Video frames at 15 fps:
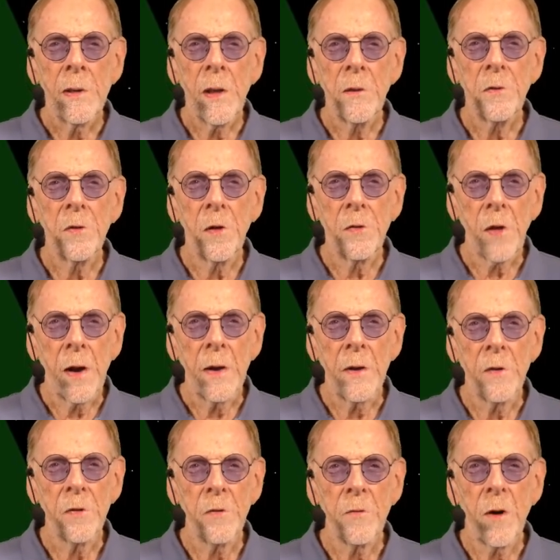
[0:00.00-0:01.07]
Lens
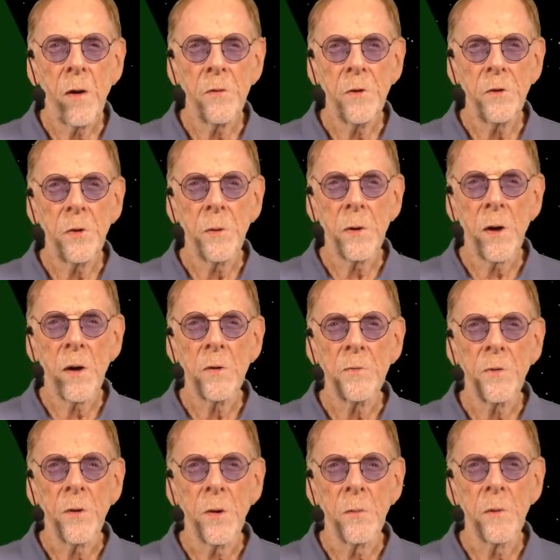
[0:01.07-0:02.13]
design has evolved into an
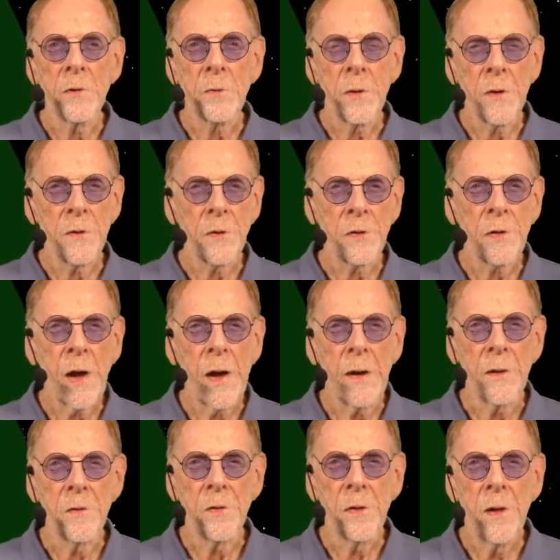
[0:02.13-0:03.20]
art form as well as a
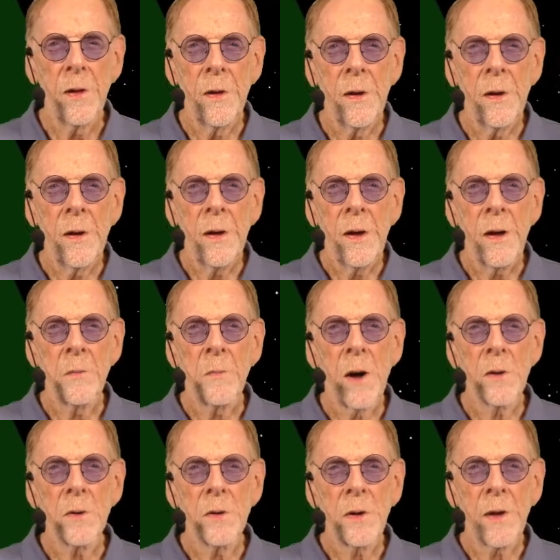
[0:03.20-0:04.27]
science, and
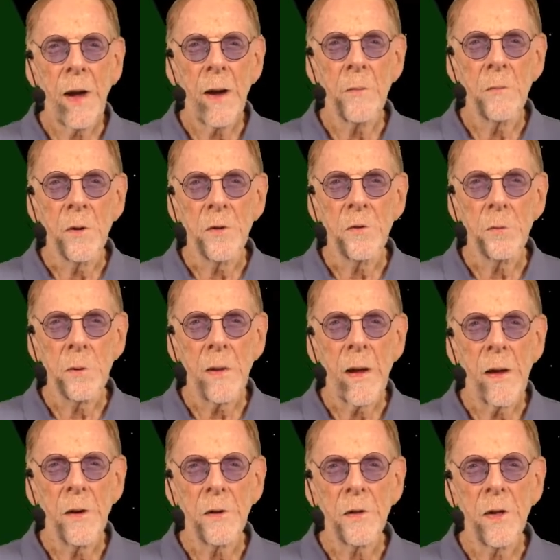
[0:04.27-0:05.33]
modern cameras
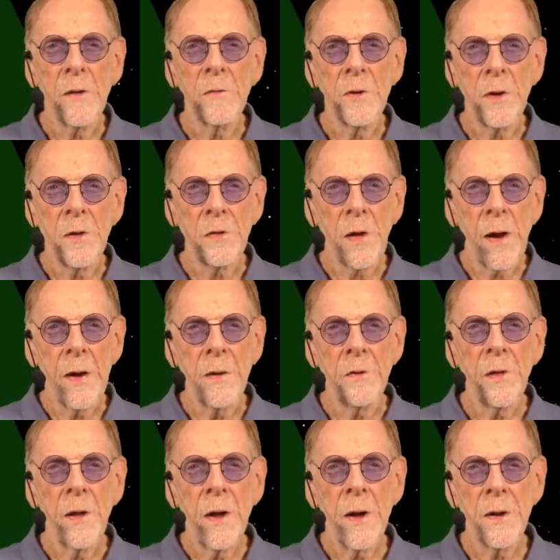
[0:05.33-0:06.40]
rely on clever
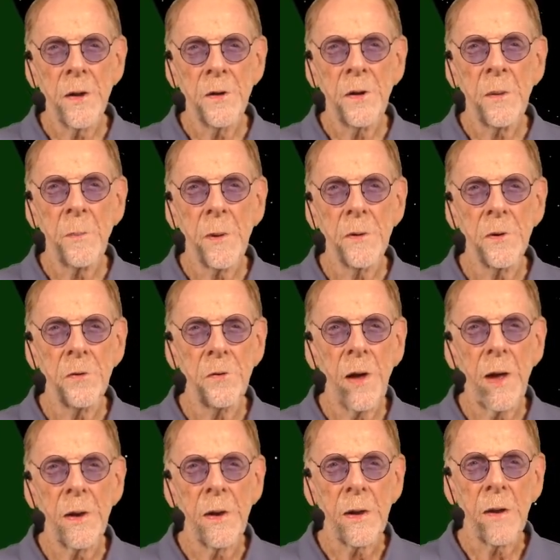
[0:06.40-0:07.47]
designs and a deep
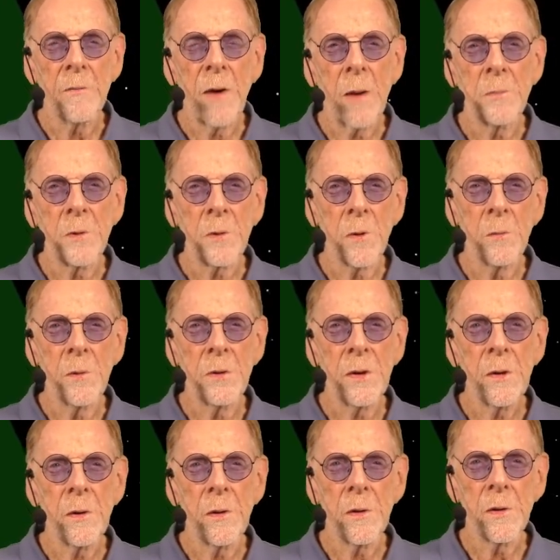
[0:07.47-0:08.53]
understanding of optical
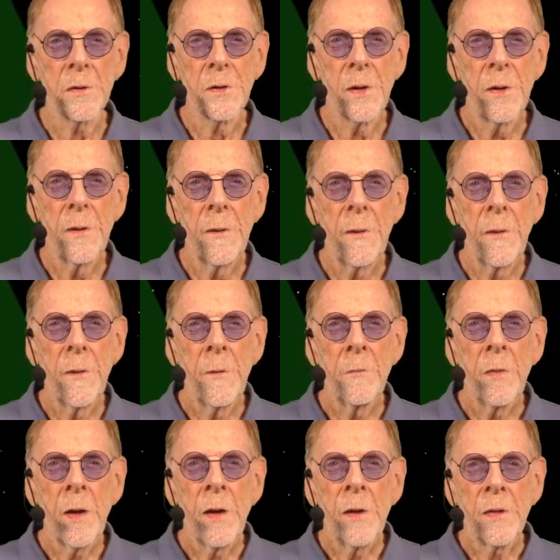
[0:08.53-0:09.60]
materials.
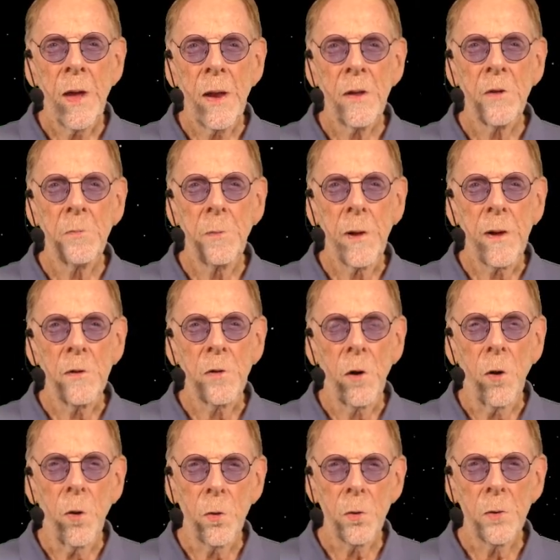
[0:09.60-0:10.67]
That explains
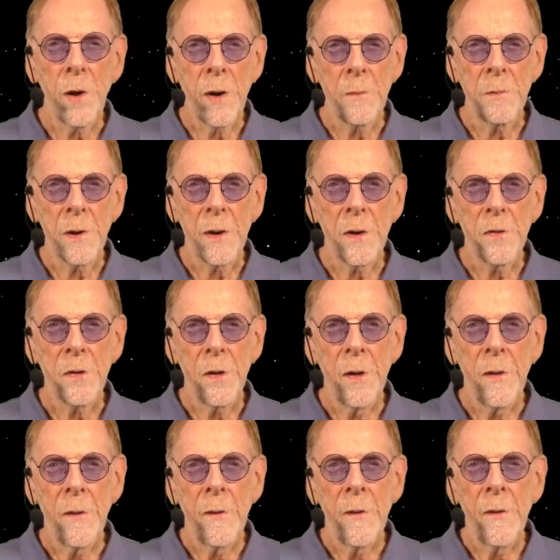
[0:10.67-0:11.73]
old optics.
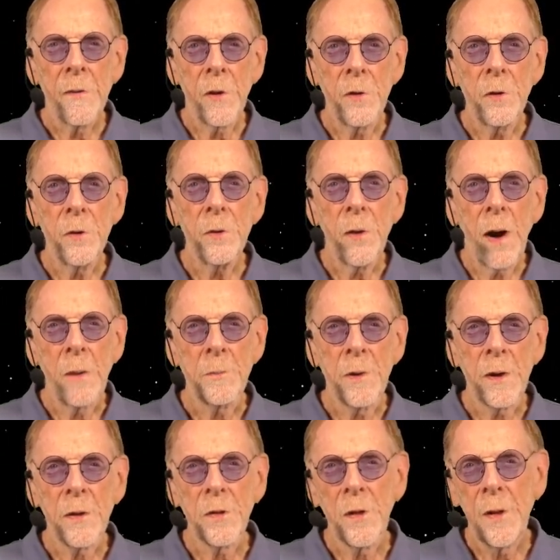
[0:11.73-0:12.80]
The new
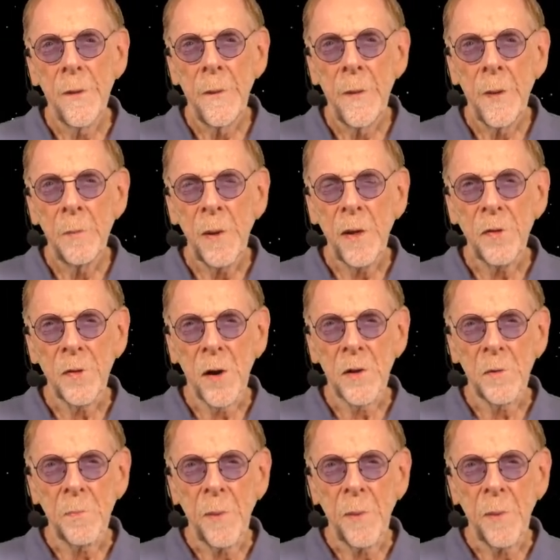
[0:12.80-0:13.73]
optics, based on